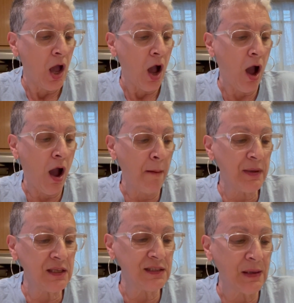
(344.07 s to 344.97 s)

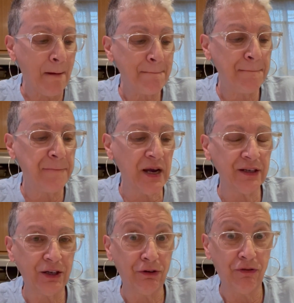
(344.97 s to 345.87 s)
Almonds
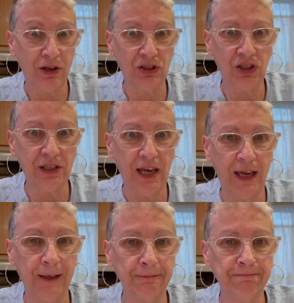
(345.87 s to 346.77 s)
Butter Crunch
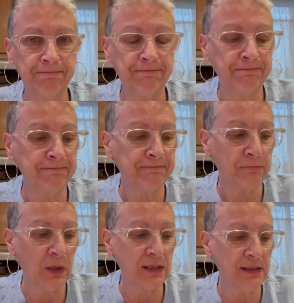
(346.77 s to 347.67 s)
Day.
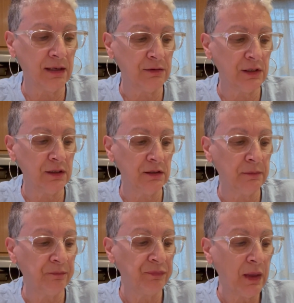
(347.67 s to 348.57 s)
Mm, that sounds good.
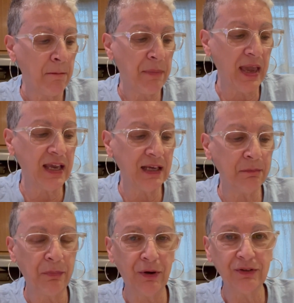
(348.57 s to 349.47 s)
Bacon
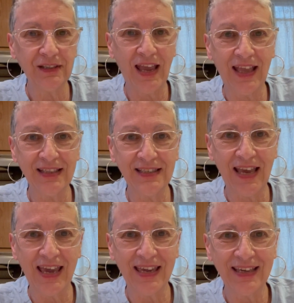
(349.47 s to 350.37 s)
Burnt End
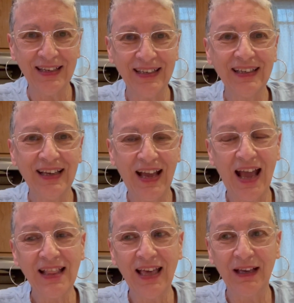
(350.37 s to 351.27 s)
Day.
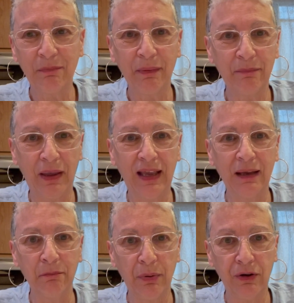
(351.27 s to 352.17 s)
I like
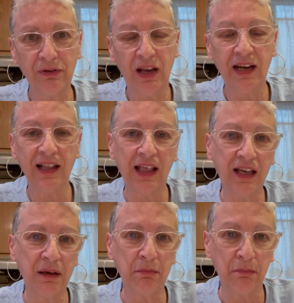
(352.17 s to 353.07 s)
bacon burnt and I
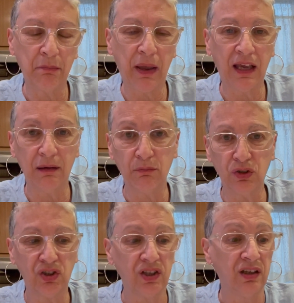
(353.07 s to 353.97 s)
like bacon
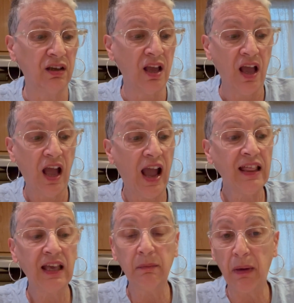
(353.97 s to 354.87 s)
mushy. I
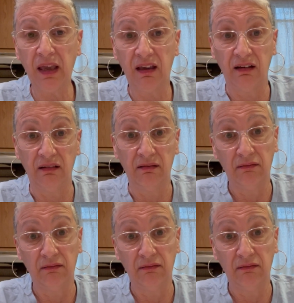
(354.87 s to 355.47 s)
like bacon